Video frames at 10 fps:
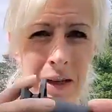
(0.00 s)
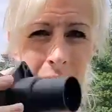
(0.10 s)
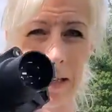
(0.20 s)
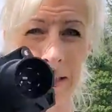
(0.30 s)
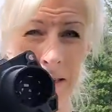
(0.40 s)

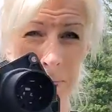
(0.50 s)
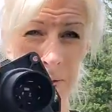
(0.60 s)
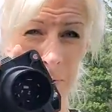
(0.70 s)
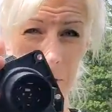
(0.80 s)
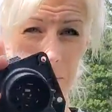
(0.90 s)
I need something
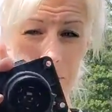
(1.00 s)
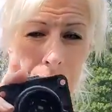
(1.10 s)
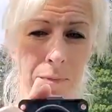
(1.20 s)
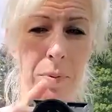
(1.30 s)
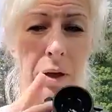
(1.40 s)
smaller,
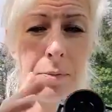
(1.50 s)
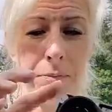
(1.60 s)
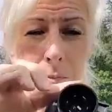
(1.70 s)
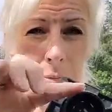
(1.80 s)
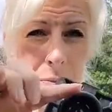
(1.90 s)
bigger,
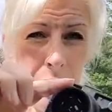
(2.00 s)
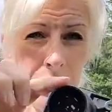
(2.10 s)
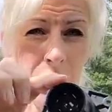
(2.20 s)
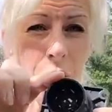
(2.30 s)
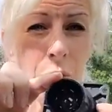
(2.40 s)
smaller,
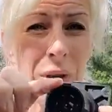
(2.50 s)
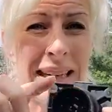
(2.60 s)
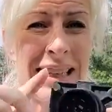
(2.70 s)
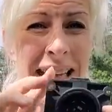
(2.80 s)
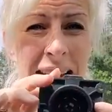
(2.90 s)
two and
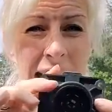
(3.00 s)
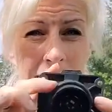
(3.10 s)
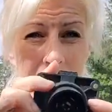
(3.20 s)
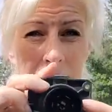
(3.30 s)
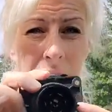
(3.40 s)
an
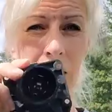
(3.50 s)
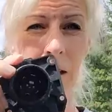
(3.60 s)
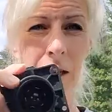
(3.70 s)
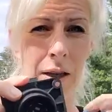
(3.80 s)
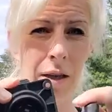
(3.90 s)
eighth.
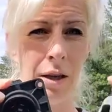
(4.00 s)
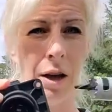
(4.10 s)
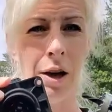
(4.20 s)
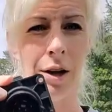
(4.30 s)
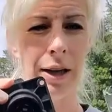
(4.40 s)

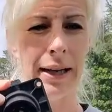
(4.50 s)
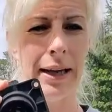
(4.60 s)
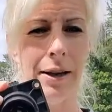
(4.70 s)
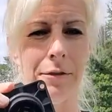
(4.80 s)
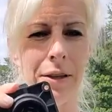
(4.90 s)
All I
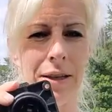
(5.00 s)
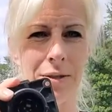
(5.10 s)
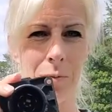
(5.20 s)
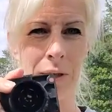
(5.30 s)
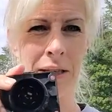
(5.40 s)
have is
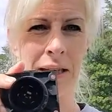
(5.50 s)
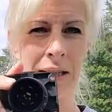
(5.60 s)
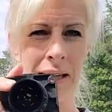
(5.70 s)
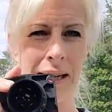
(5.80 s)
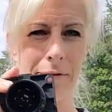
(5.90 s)
one and a
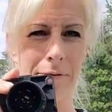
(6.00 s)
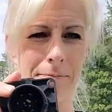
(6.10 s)
half,